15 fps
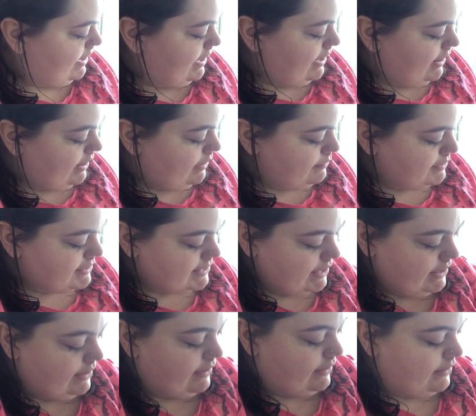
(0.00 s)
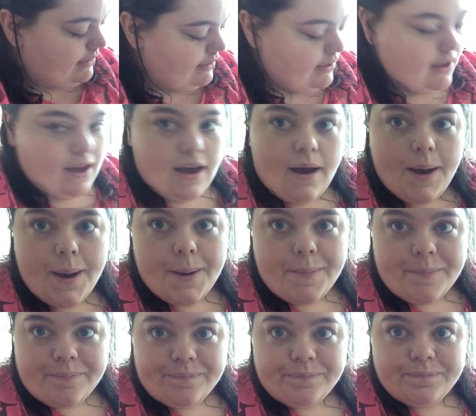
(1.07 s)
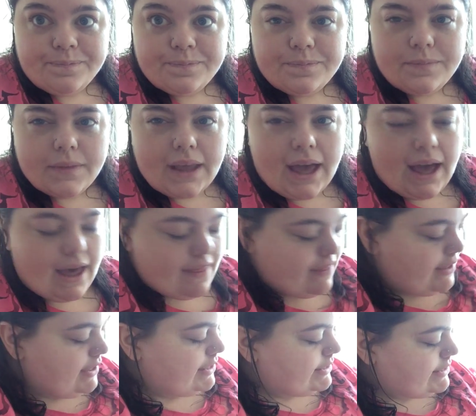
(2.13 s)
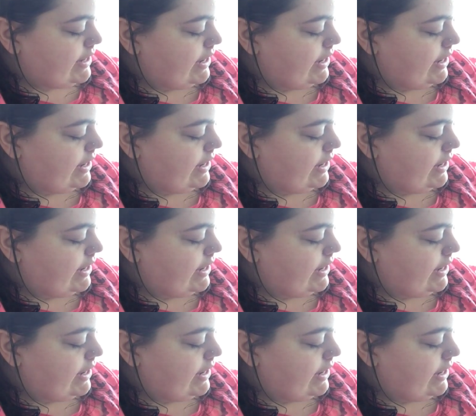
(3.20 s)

and I'm excited um, I think at